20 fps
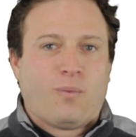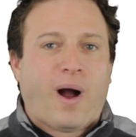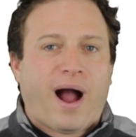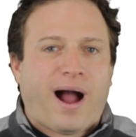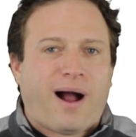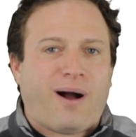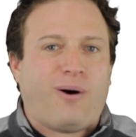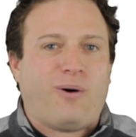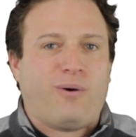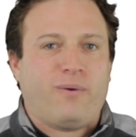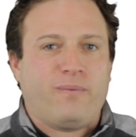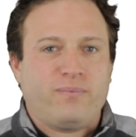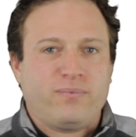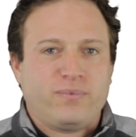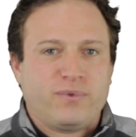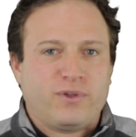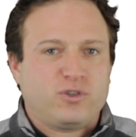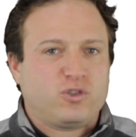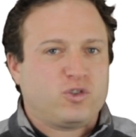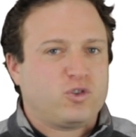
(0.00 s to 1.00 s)
Wow,
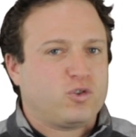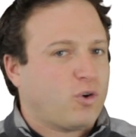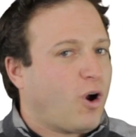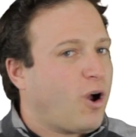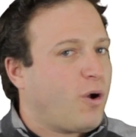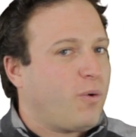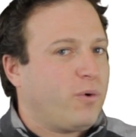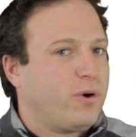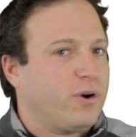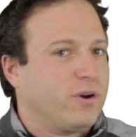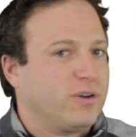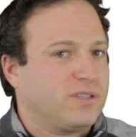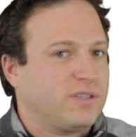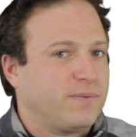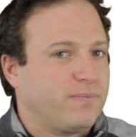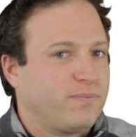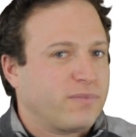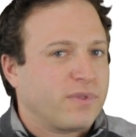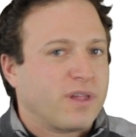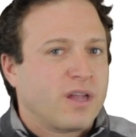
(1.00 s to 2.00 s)
strong
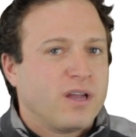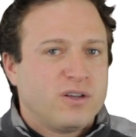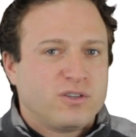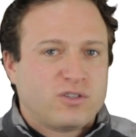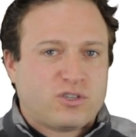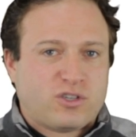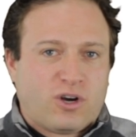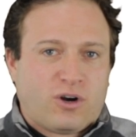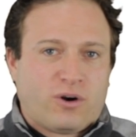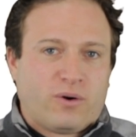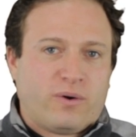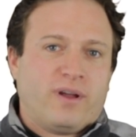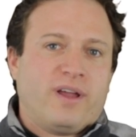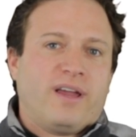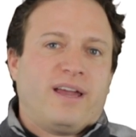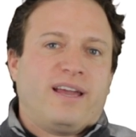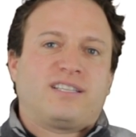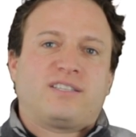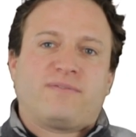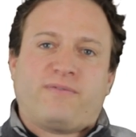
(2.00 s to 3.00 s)
words. So,
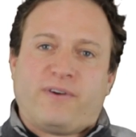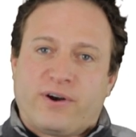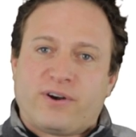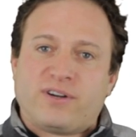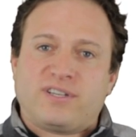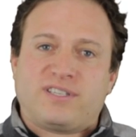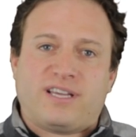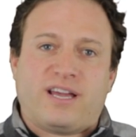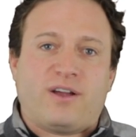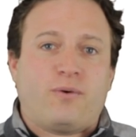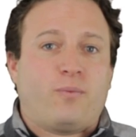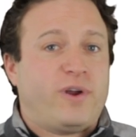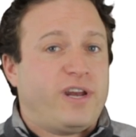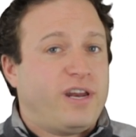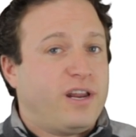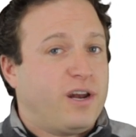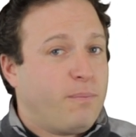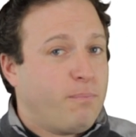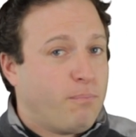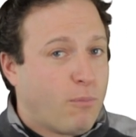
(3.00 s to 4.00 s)
it's fair to say we
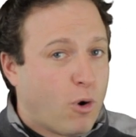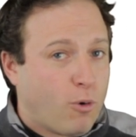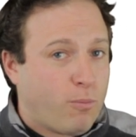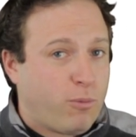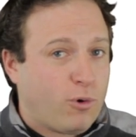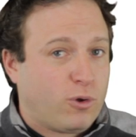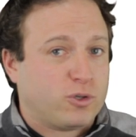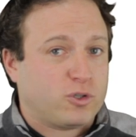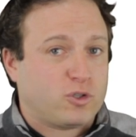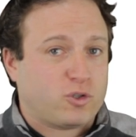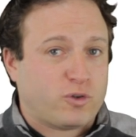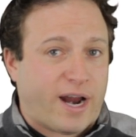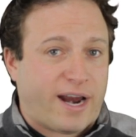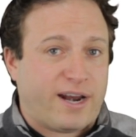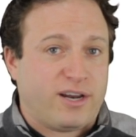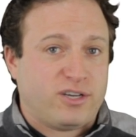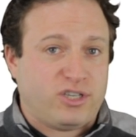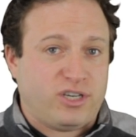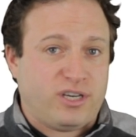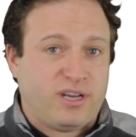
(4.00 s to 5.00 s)
need a mobile
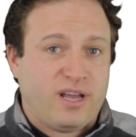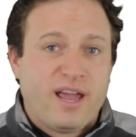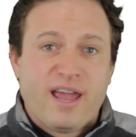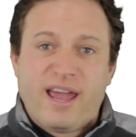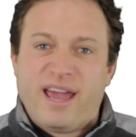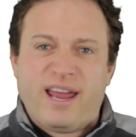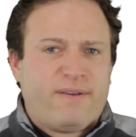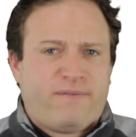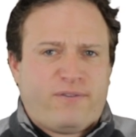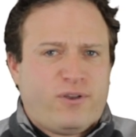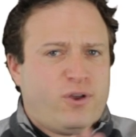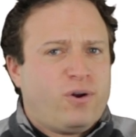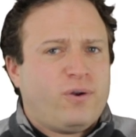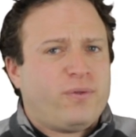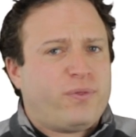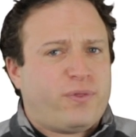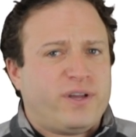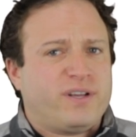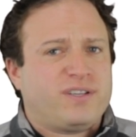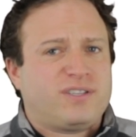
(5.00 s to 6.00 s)
strategy. And if you
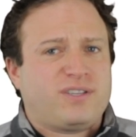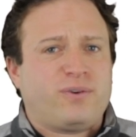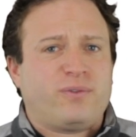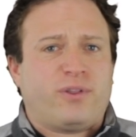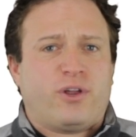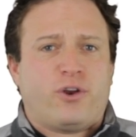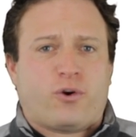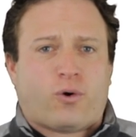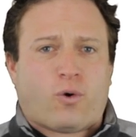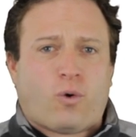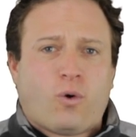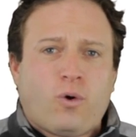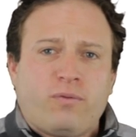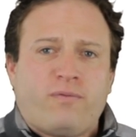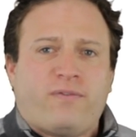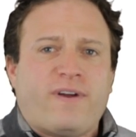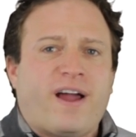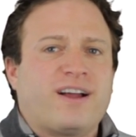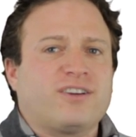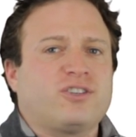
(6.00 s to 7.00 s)
don't think so, then you're
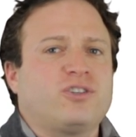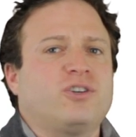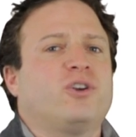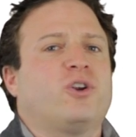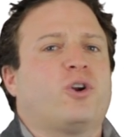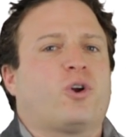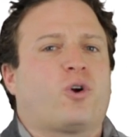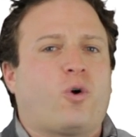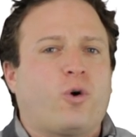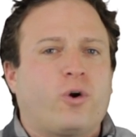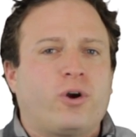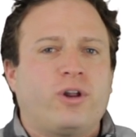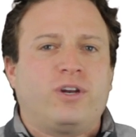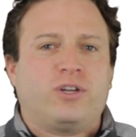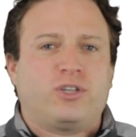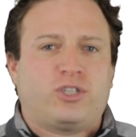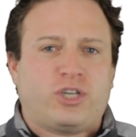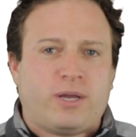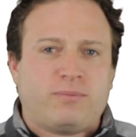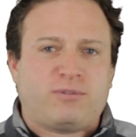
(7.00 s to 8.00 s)
old-fashioned, and
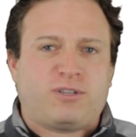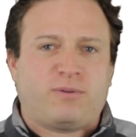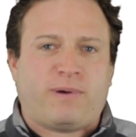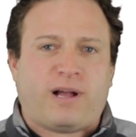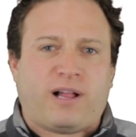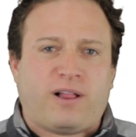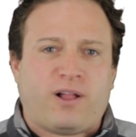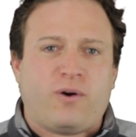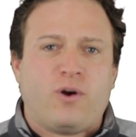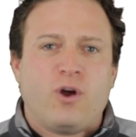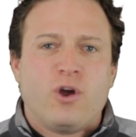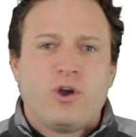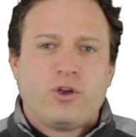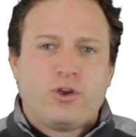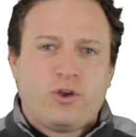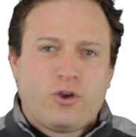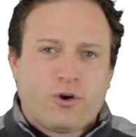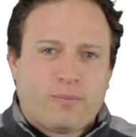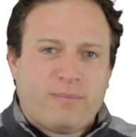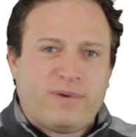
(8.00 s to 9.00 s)
according to James DeBello,
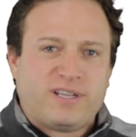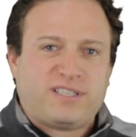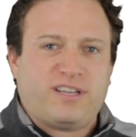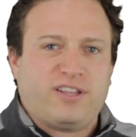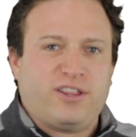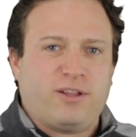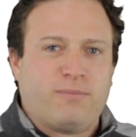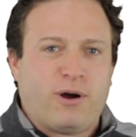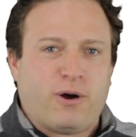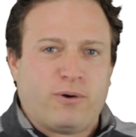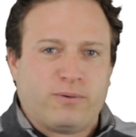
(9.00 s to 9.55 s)
you're missing the